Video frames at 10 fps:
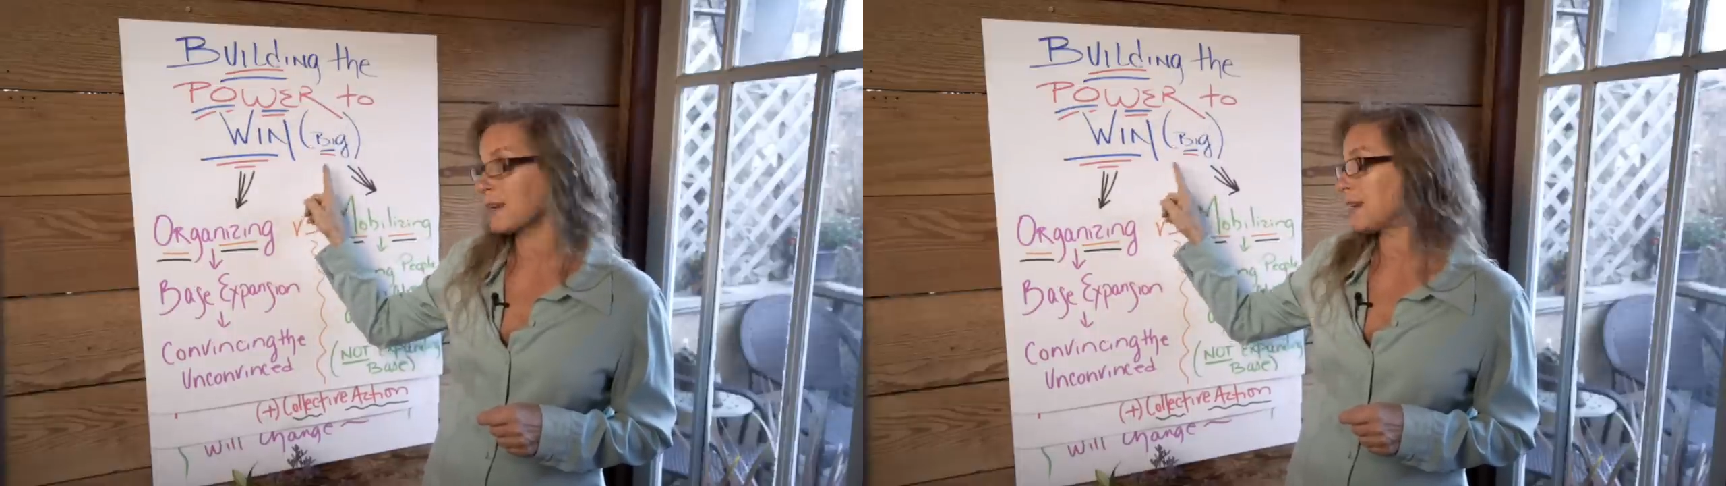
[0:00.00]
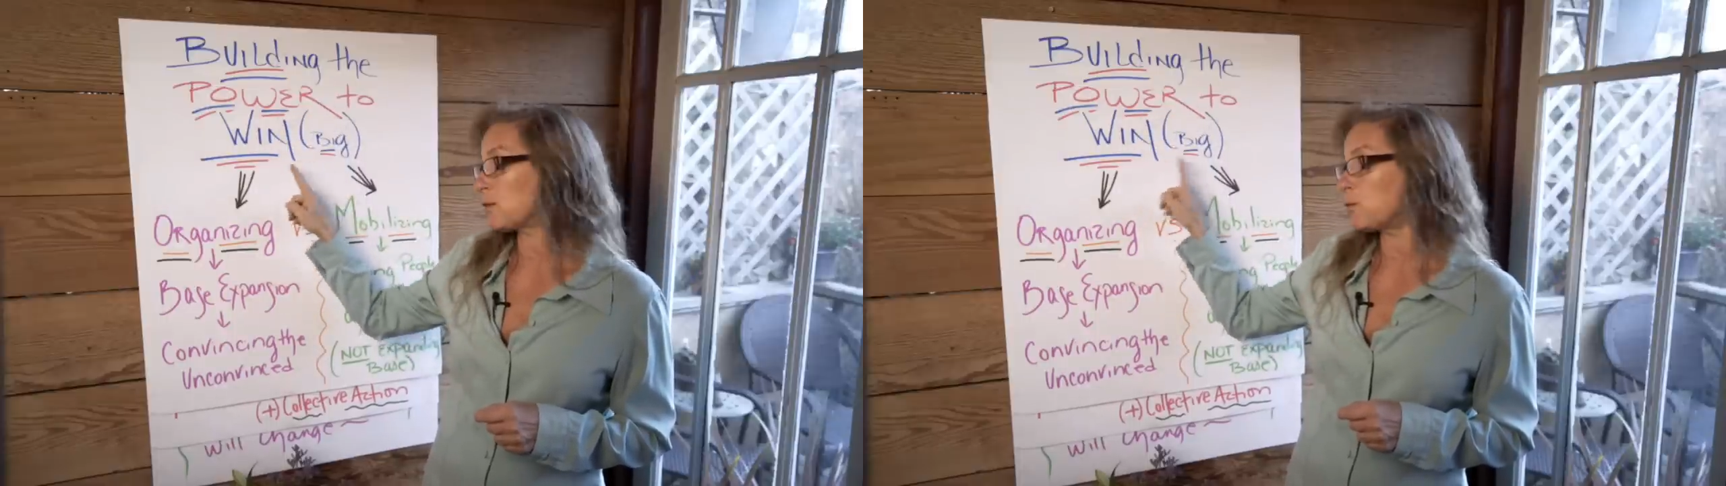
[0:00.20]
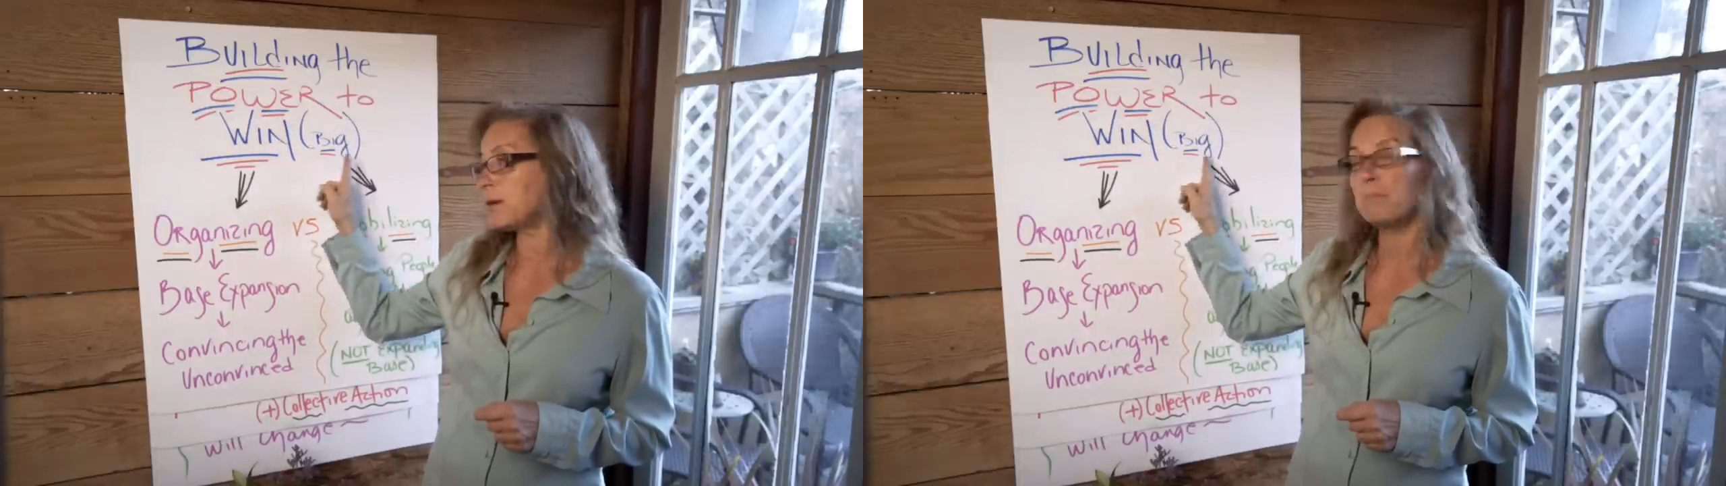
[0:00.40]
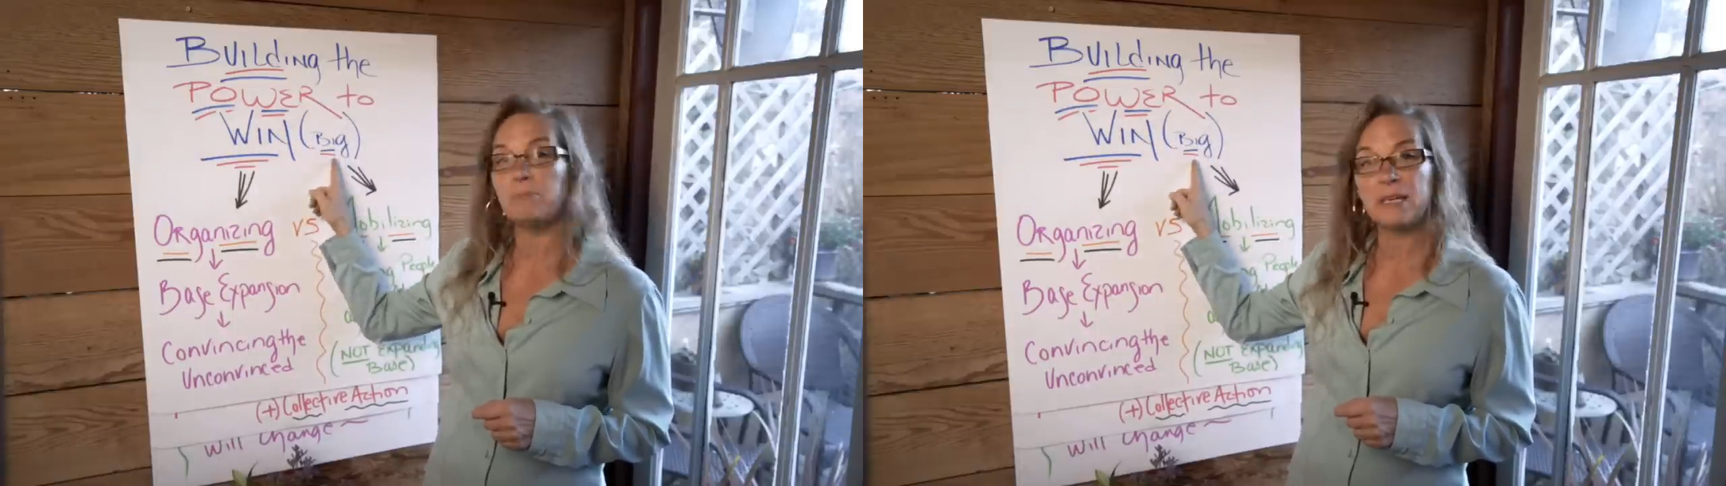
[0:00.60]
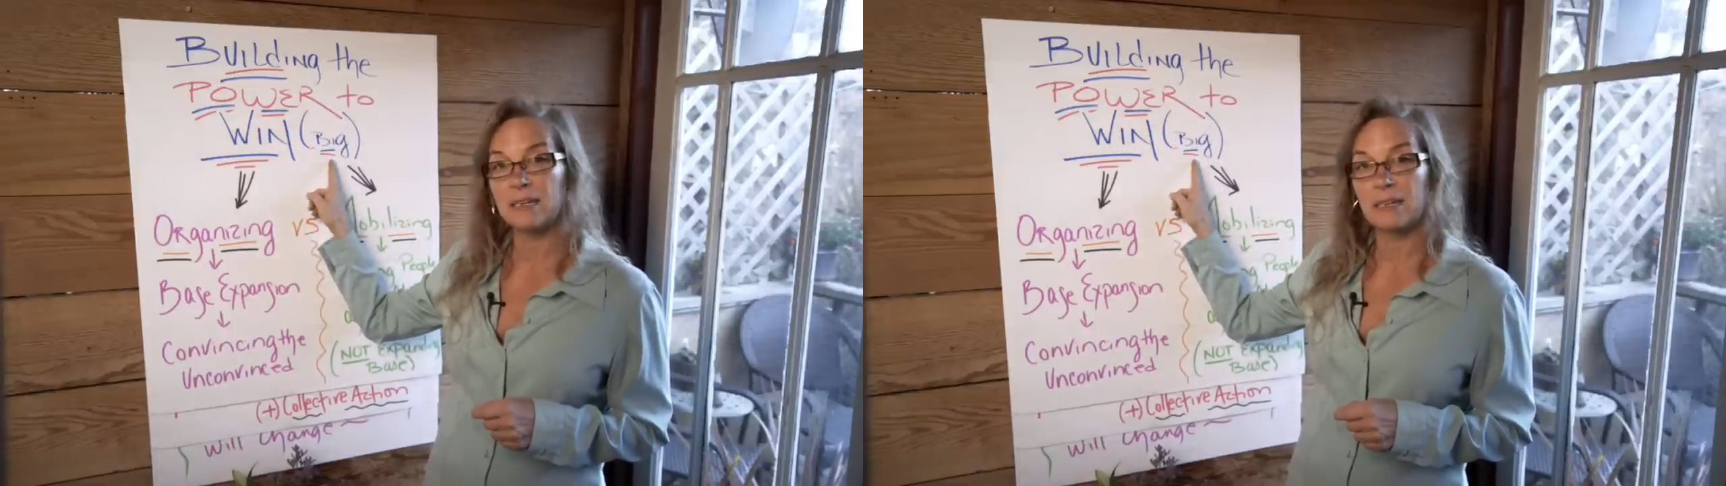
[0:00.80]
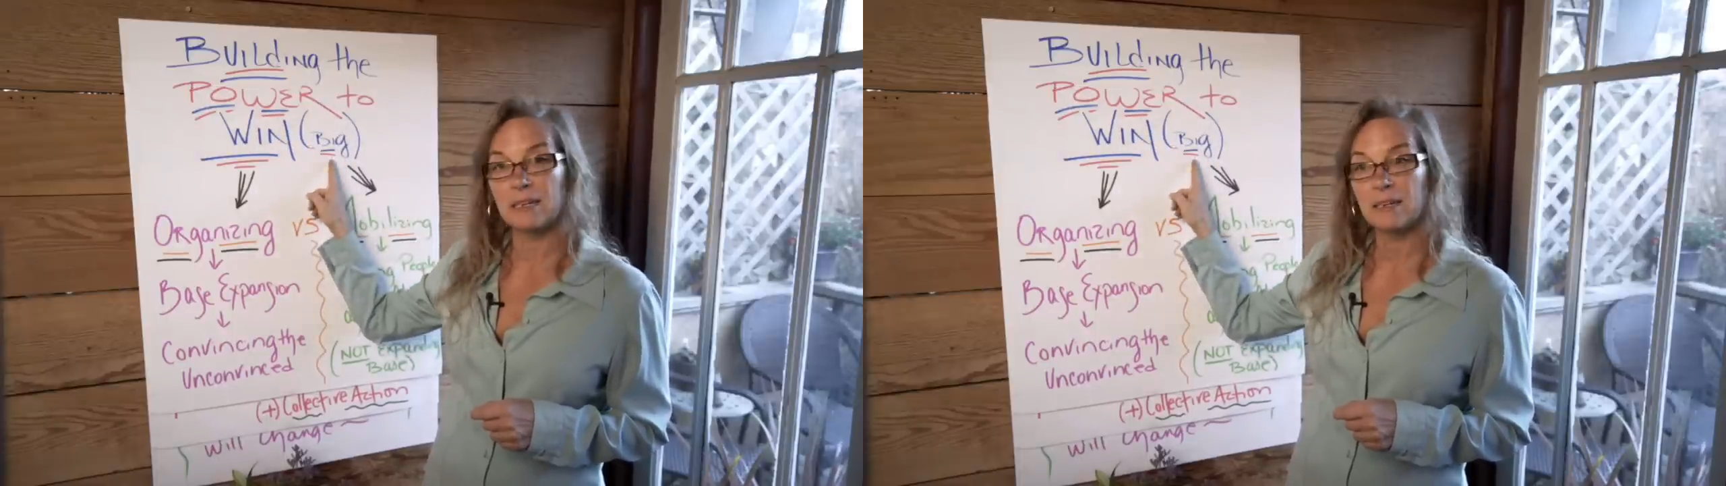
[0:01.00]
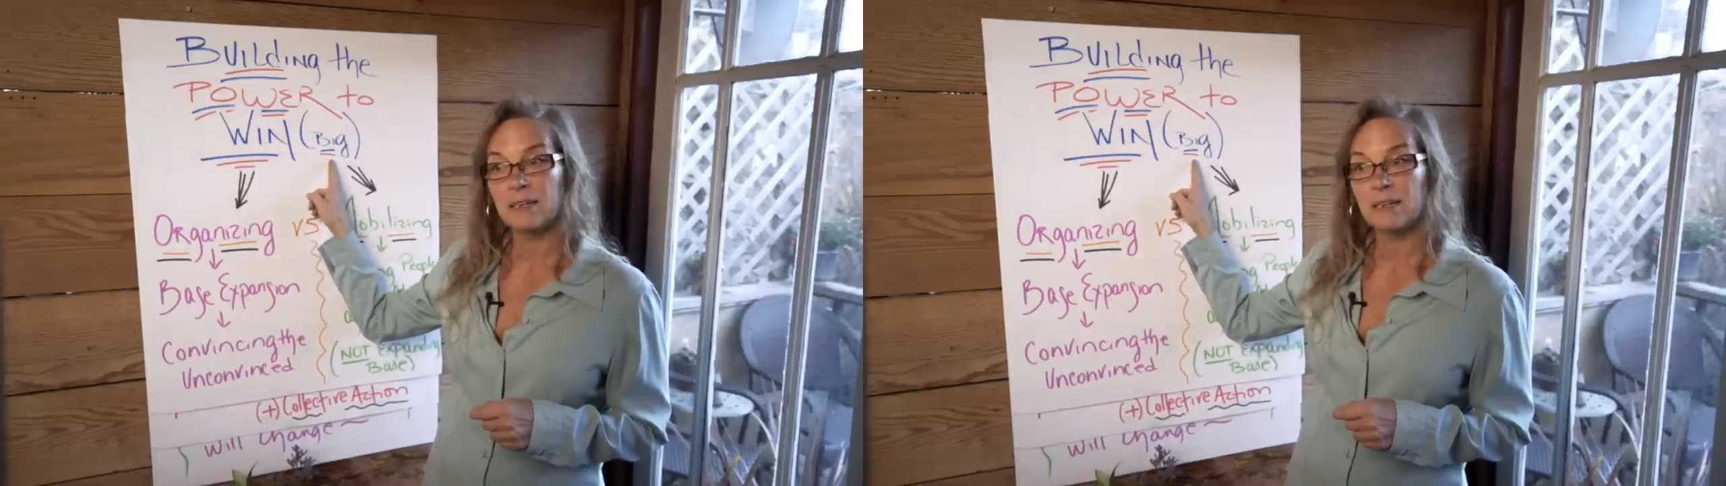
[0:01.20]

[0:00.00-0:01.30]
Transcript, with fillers: and win big,